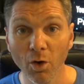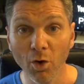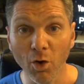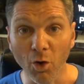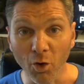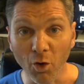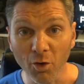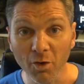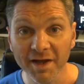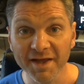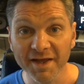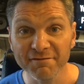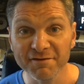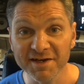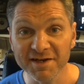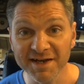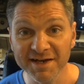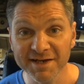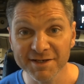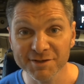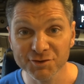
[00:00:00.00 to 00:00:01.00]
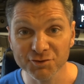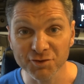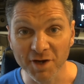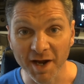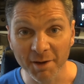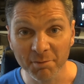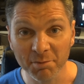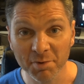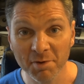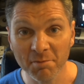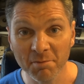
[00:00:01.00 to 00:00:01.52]
Or if you need a
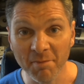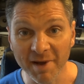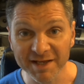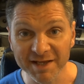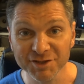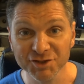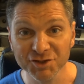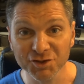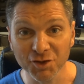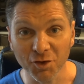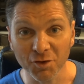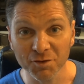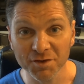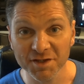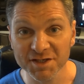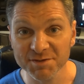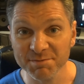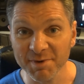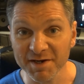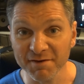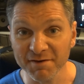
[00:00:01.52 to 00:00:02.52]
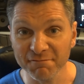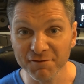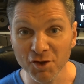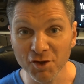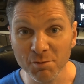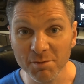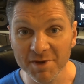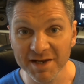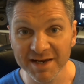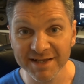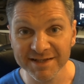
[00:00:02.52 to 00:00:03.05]
strap, make sure that you spend a
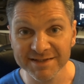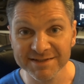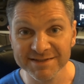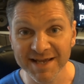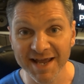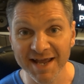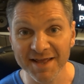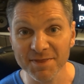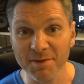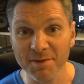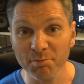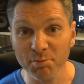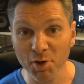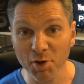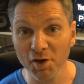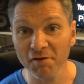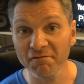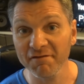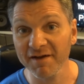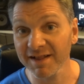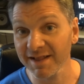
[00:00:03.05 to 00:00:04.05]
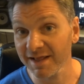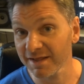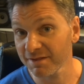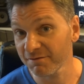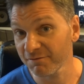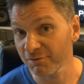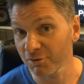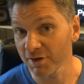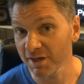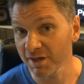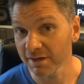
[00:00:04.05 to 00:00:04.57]
few minutes getting the perfect length
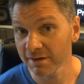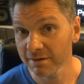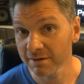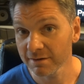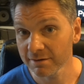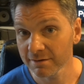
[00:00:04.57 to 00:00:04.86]
for you.